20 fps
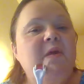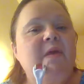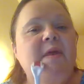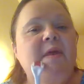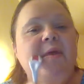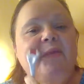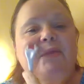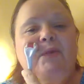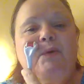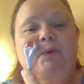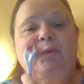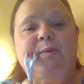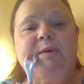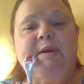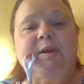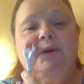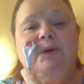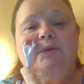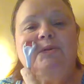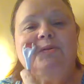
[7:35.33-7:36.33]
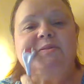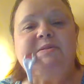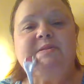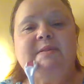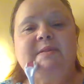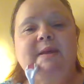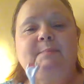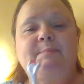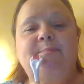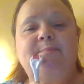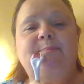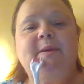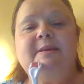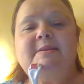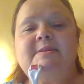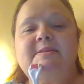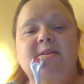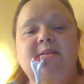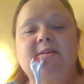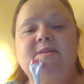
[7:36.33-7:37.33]
and the wrinkles. They
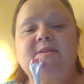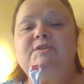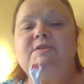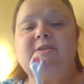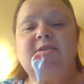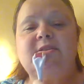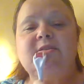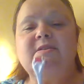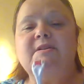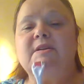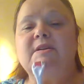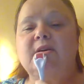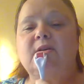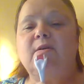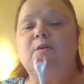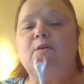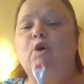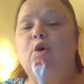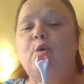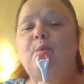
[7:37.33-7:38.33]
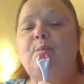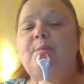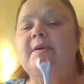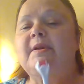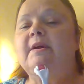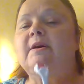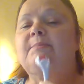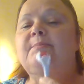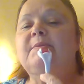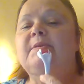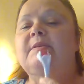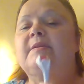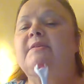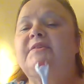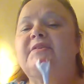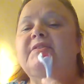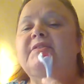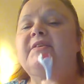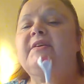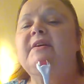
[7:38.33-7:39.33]
basically just, you know, open up the
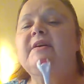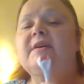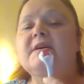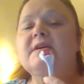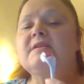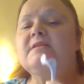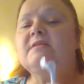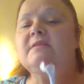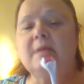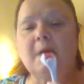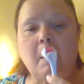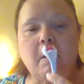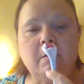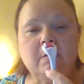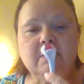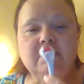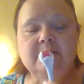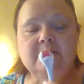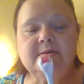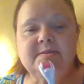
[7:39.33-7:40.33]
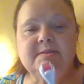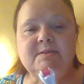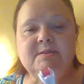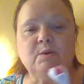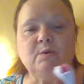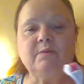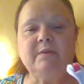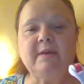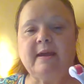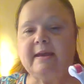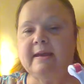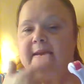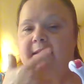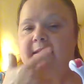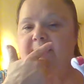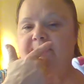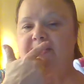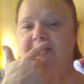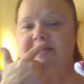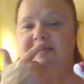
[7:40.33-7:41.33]
skin so that, and
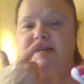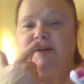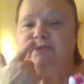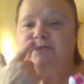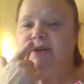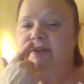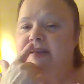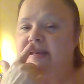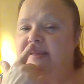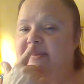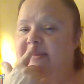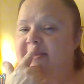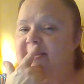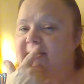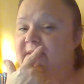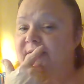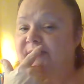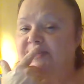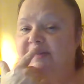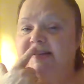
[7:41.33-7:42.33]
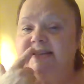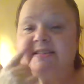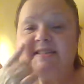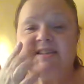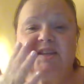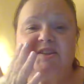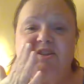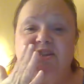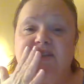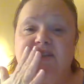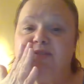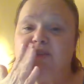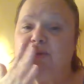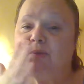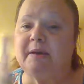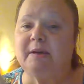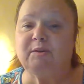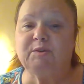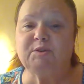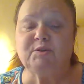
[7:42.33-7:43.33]
I've discovered that this is very sensitive, so
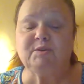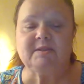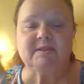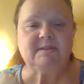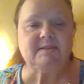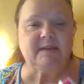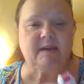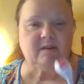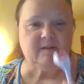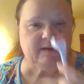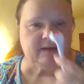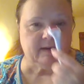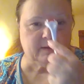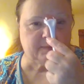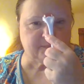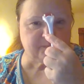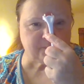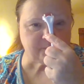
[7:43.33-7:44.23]
I don't do this area.